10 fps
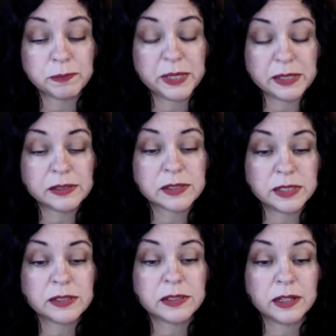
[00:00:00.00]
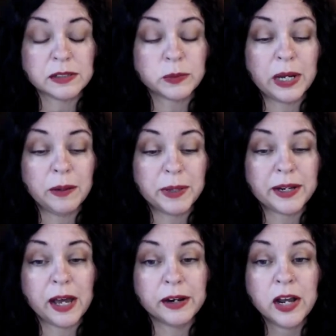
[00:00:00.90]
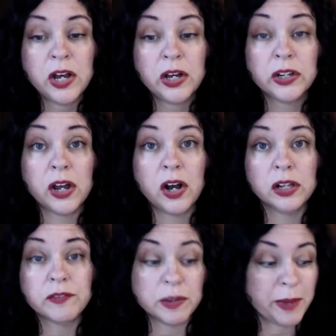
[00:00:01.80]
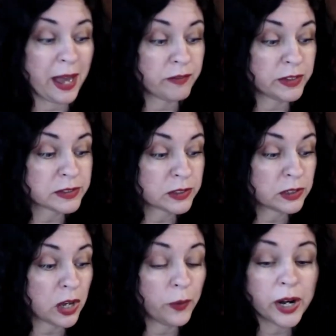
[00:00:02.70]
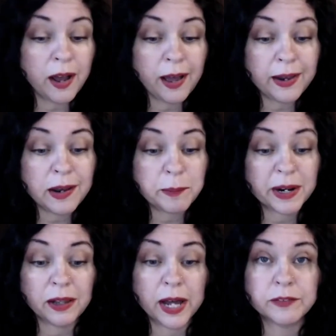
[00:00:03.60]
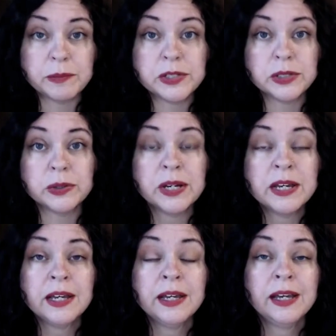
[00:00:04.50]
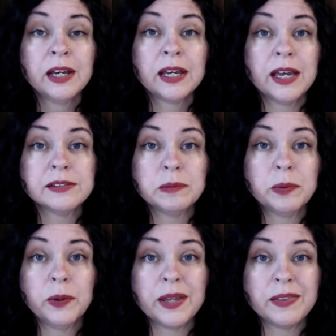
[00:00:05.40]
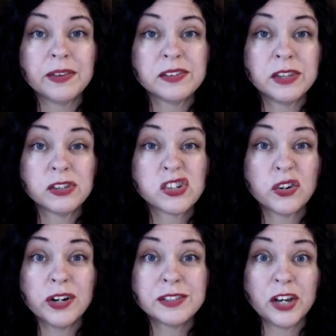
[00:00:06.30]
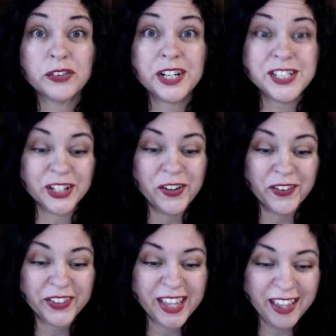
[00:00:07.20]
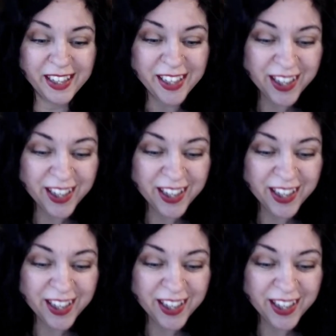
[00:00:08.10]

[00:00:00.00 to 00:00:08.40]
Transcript: be sadistic as well, but not not all of them have this going on, but a lot of them do. Case in point, the, the stories I'll read you, okay?